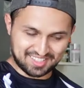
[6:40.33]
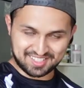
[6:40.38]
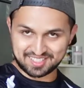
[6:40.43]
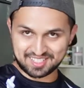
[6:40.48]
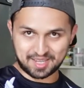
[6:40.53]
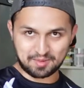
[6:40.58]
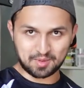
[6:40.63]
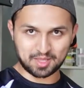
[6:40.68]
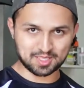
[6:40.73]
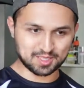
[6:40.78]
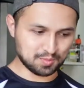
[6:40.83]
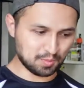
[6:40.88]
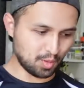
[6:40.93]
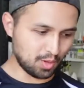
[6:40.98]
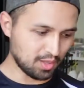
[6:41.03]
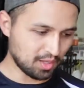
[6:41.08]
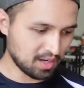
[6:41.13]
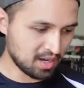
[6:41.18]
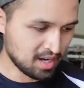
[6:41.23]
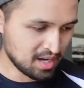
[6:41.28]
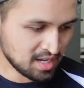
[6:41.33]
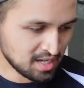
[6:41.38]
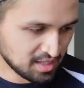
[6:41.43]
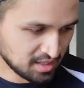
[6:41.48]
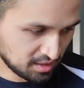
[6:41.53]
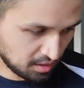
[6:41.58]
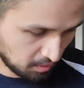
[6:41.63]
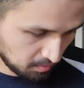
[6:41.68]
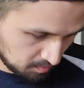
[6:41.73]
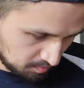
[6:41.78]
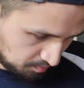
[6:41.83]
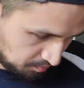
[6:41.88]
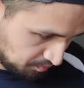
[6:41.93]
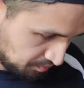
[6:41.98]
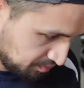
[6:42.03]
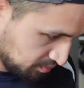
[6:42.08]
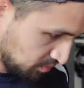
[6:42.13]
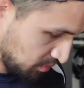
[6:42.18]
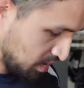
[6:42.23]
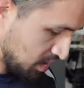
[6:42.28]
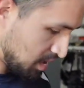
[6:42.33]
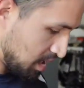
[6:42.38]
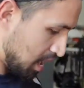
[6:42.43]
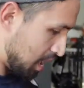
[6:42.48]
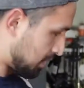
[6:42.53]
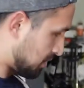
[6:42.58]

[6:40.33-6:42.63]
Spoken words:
the same on the spoiler. So I